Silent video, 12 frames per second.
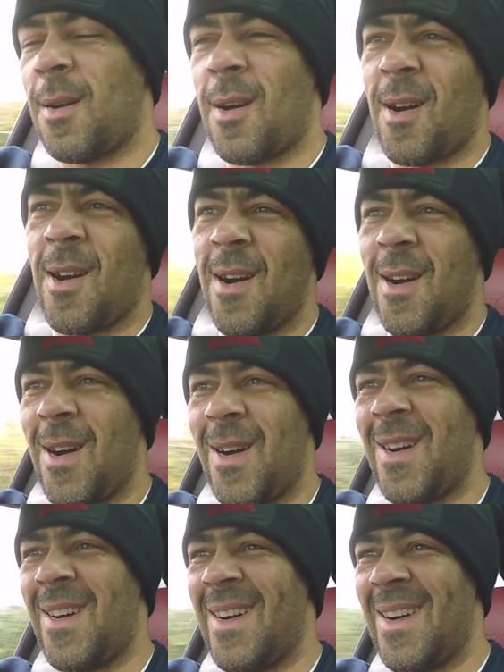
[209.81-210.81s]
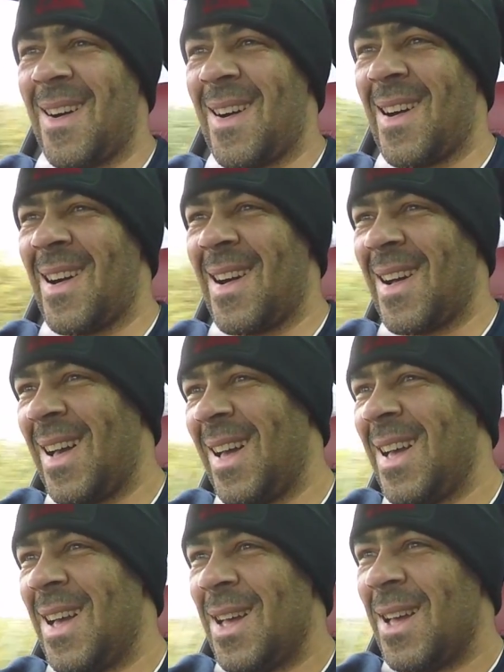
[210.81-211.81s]
I
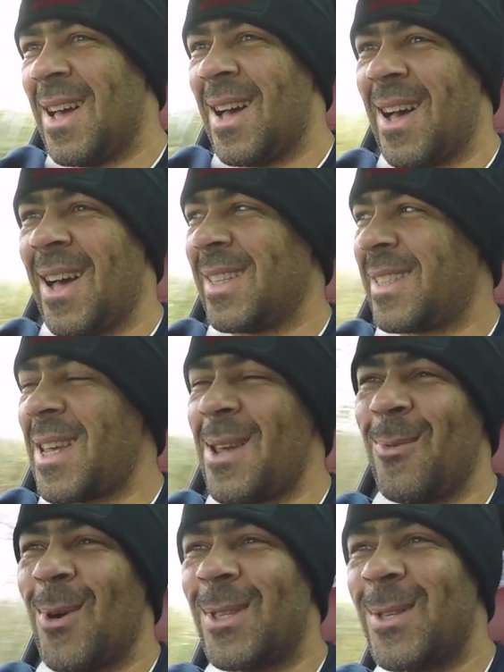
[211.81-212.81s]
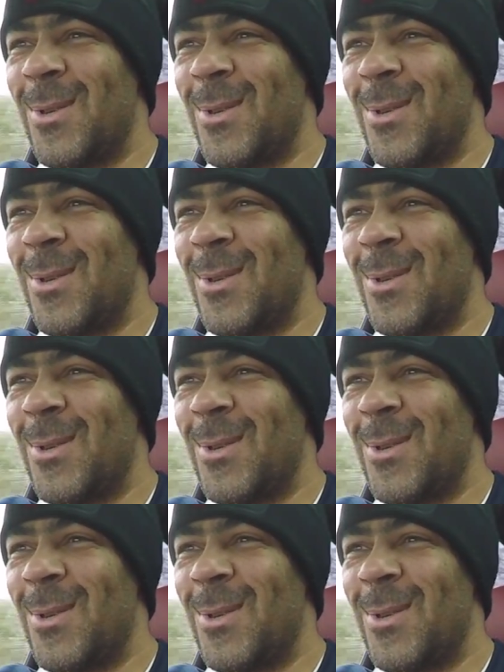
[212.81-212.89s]
tell you what,